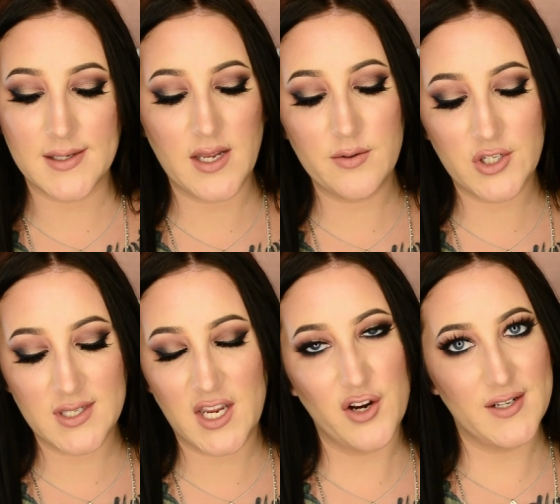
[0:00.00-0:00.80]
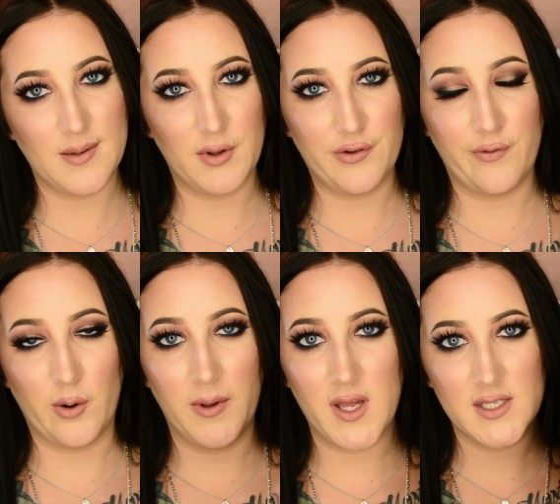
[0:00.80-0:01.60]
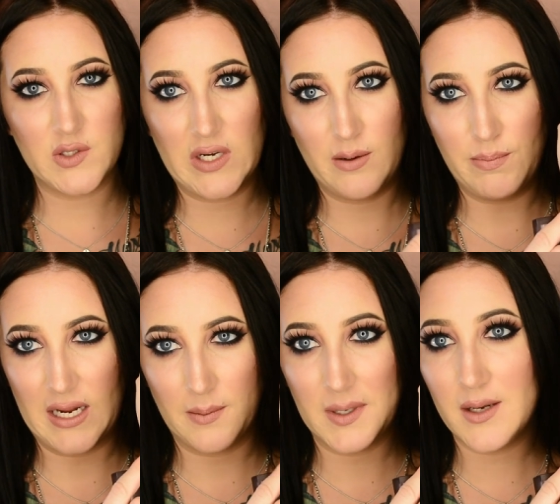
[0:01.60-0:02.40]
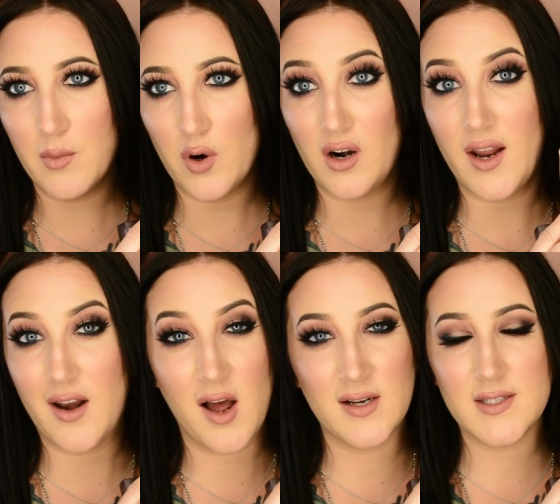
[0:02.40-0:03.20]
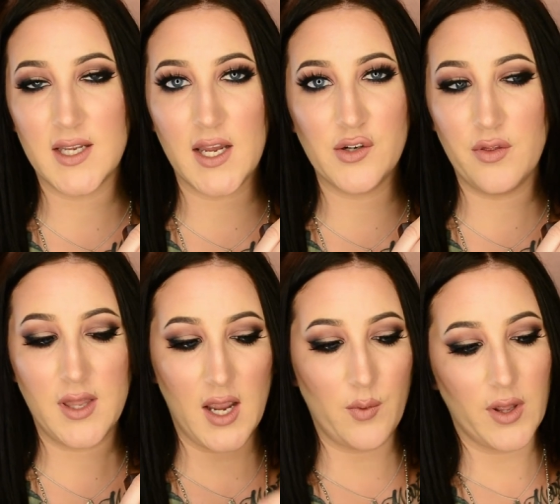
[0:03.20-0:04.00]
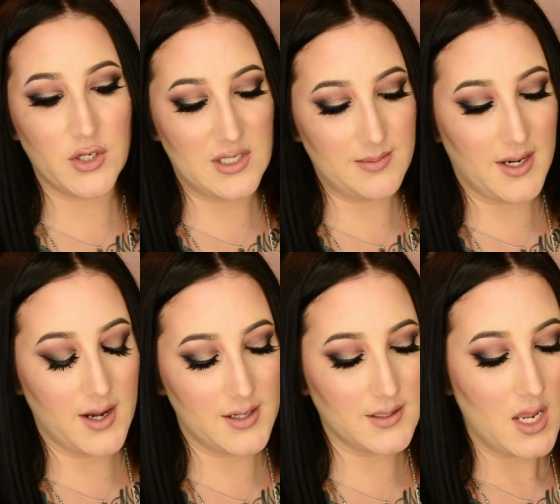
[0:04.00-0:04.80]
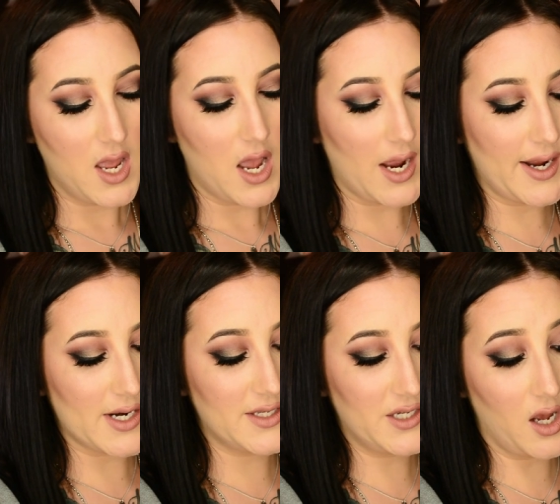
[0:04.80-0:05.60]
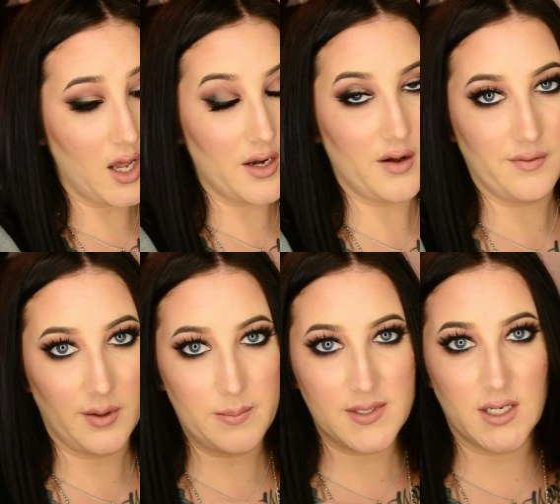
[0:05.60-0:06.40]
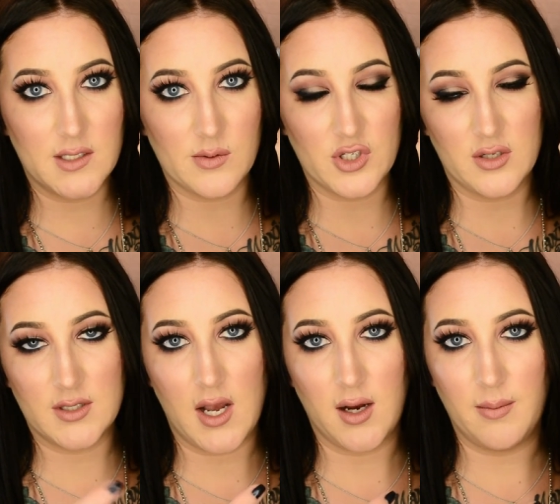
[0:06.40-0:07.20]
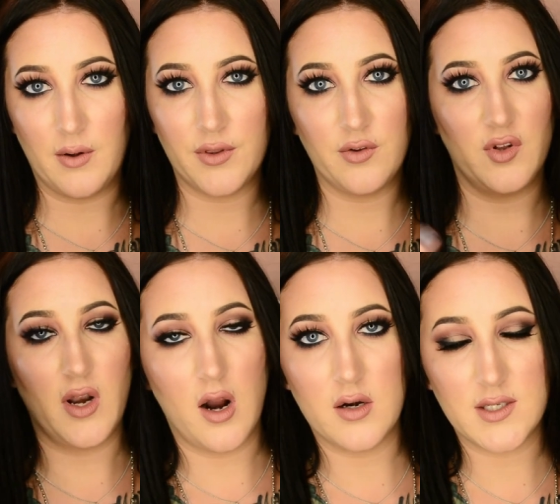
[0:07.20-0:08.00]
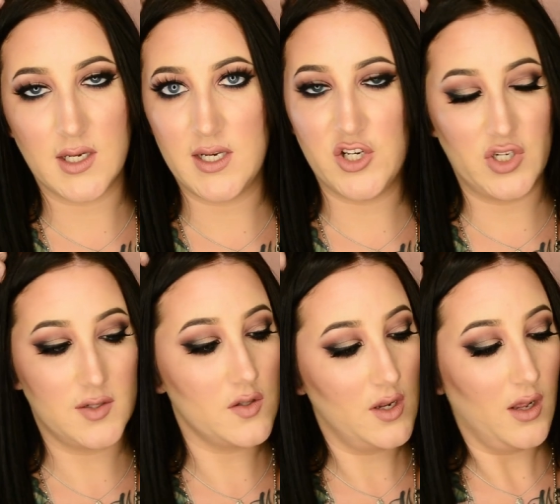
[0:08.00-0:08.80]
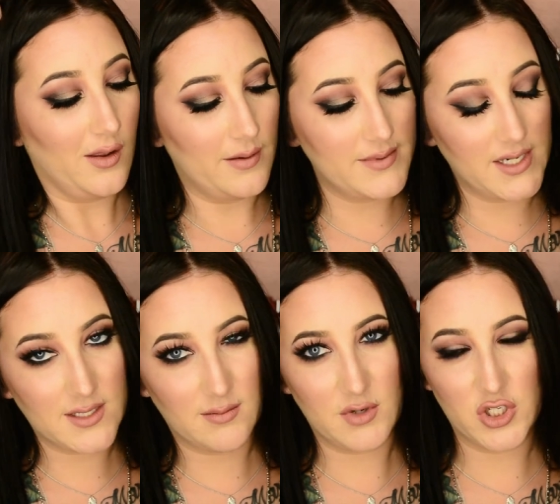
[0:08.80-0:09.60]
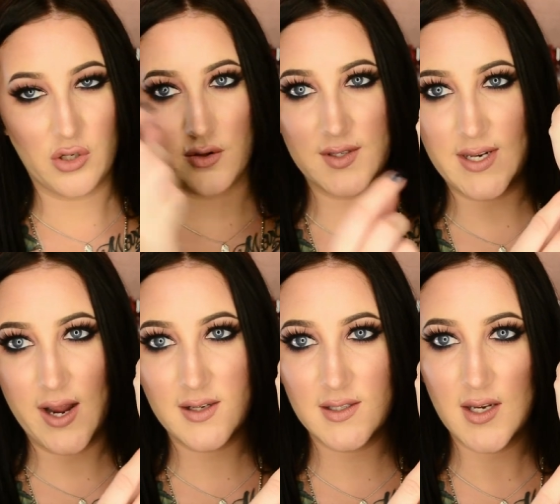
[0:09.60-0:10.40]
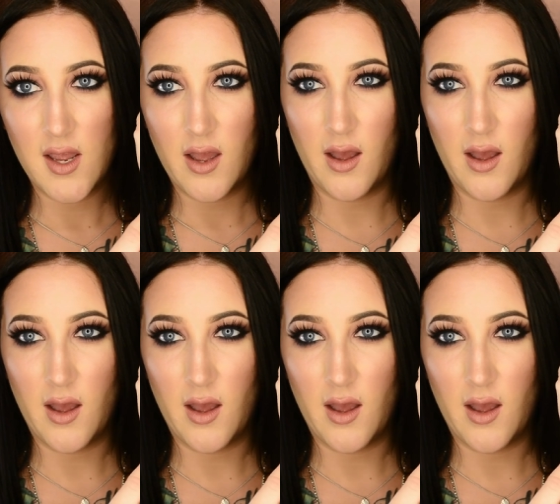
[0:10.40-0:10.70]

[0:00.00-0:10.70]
this. I was just curious about the formula, so I didn't pick up any more. And honestly, I don't think I will, just because I got a ton of lipsticks, which I'll talk about. They're the NARS Audacious lipsticks. I'm going to show those next.